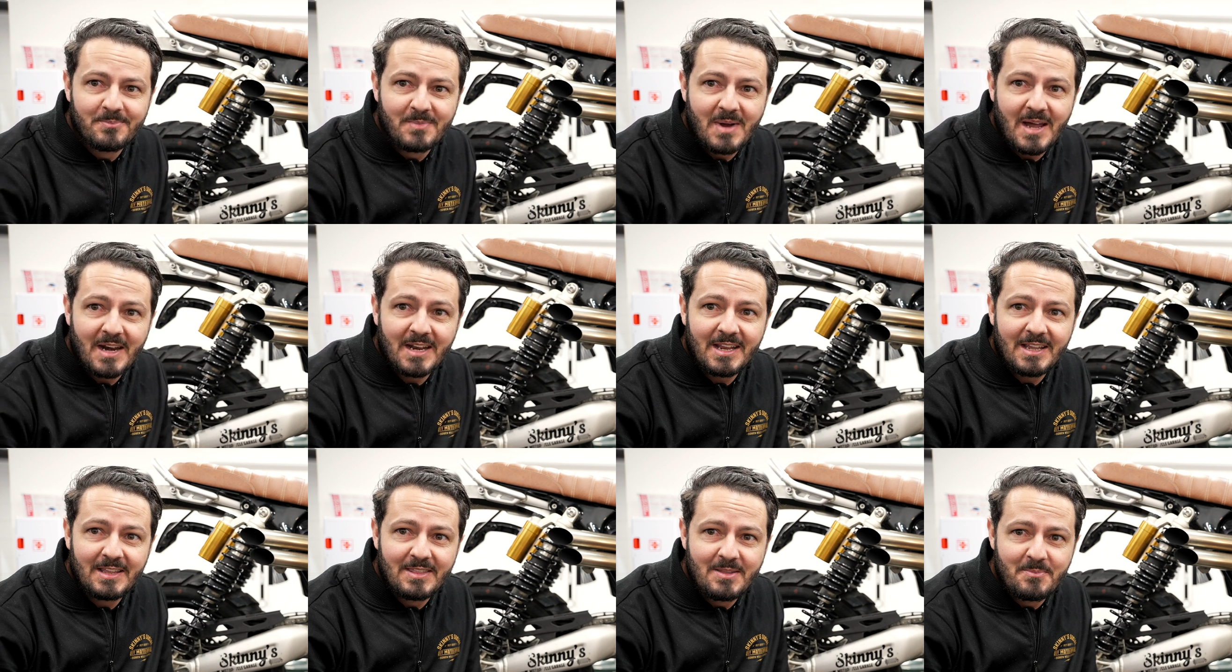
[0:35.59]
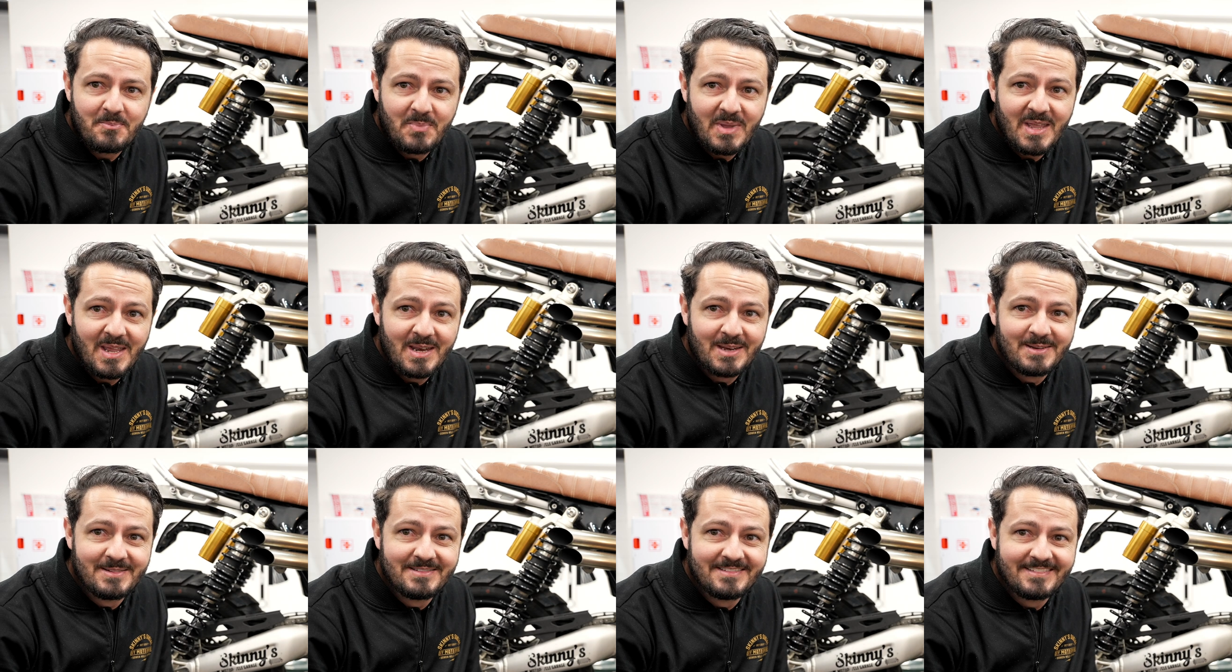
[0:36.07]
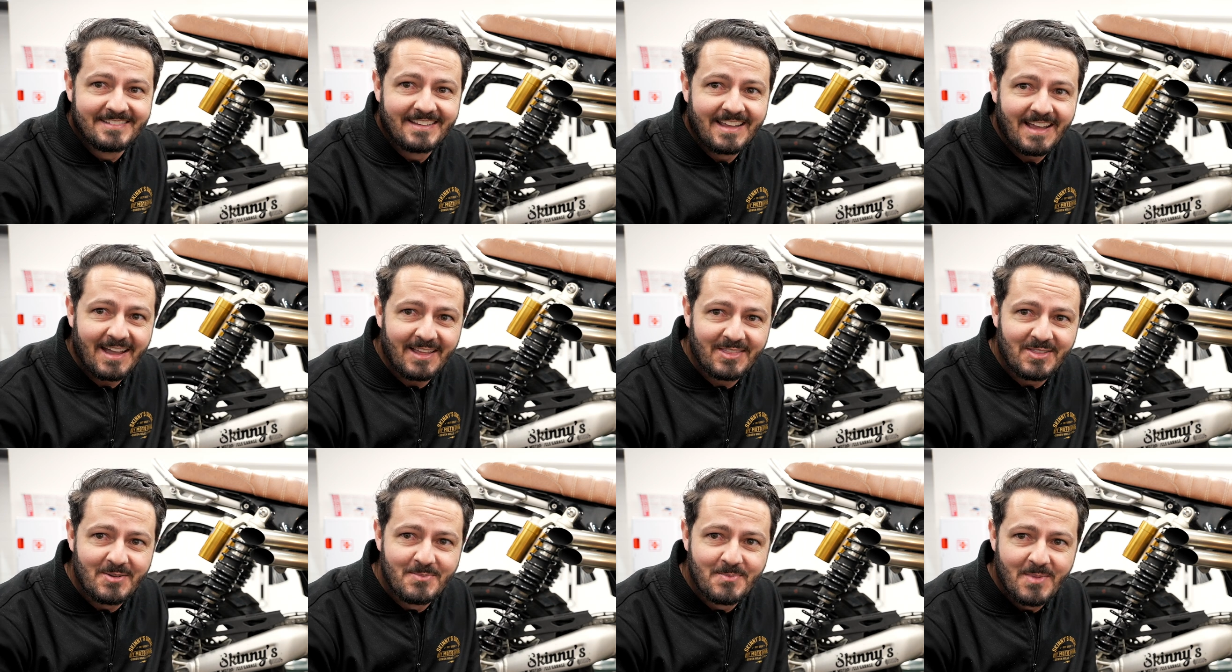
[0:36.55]
money in the bin
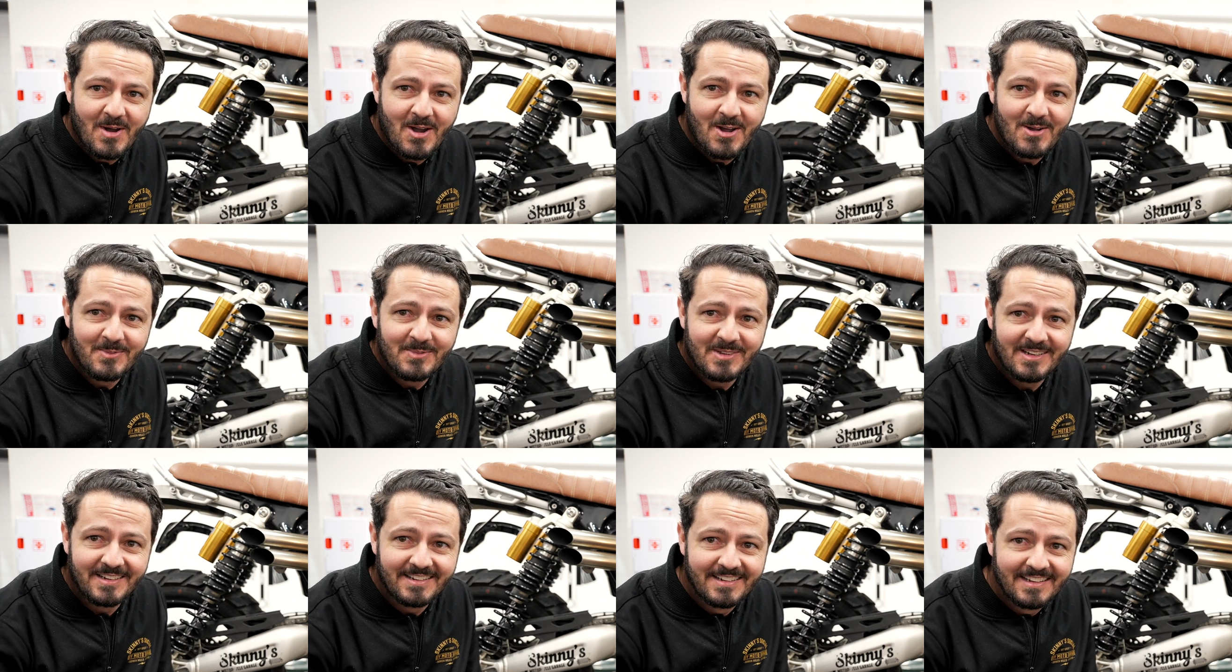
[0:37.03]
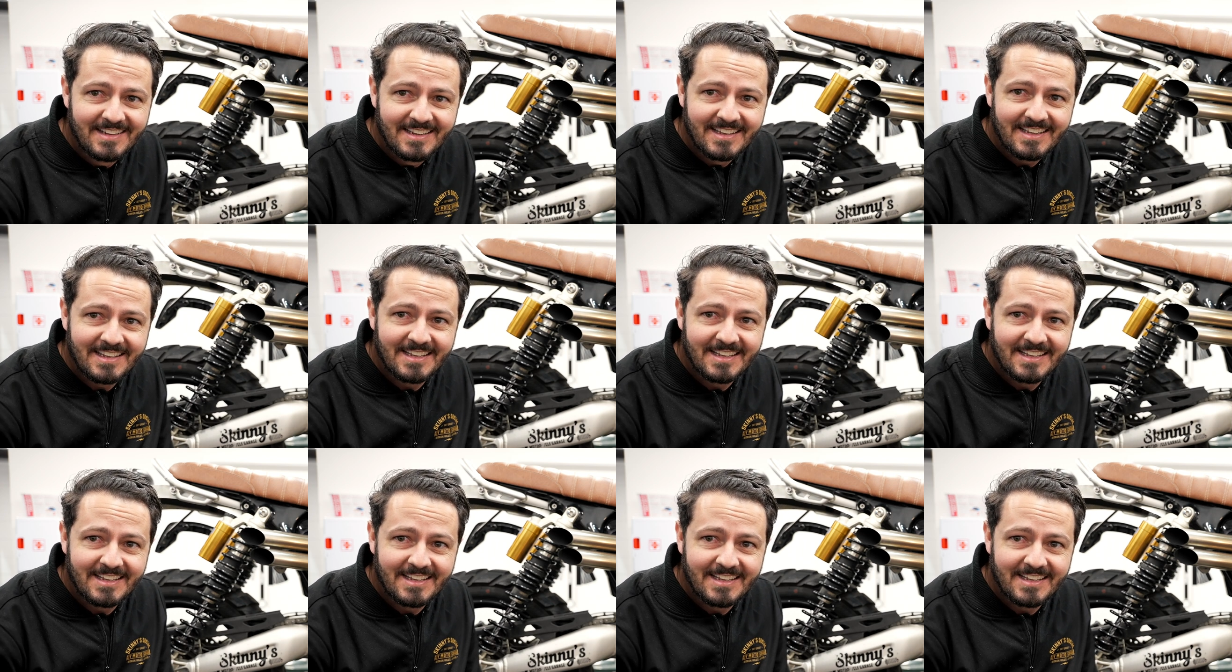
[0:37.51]
at the moment,